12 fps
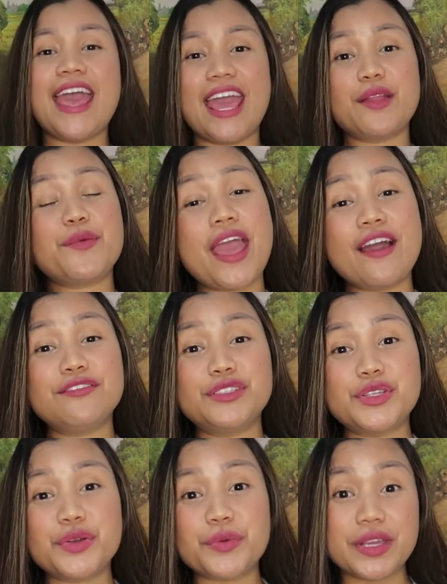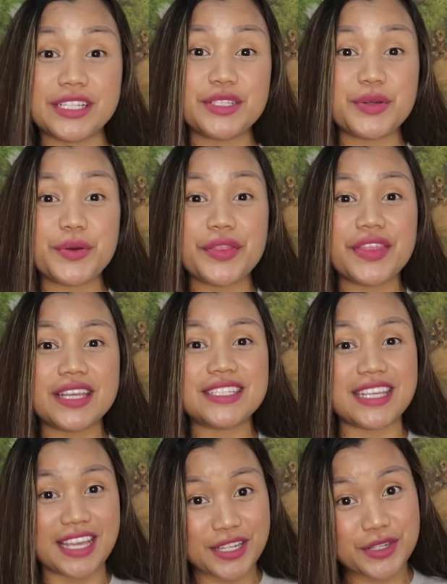And we have to redo
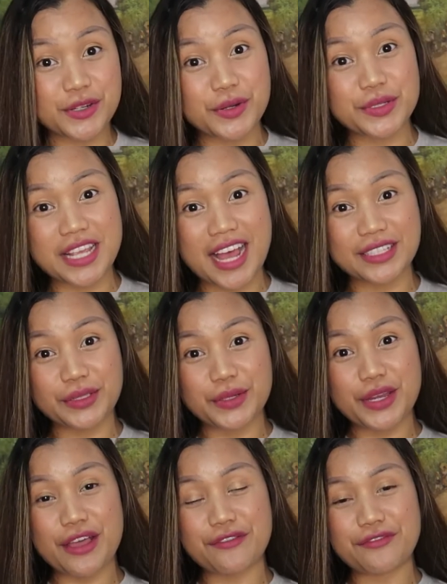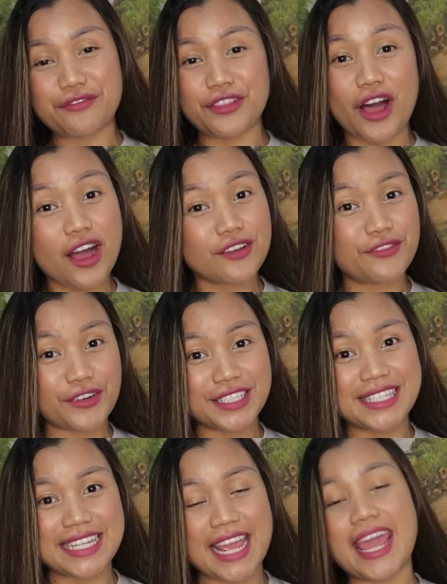this intro sa aton nga vlog for
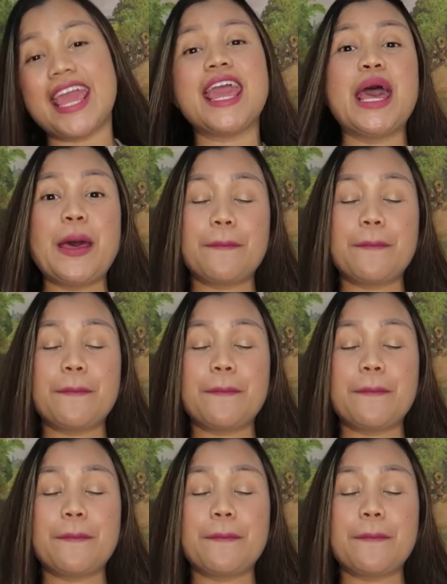today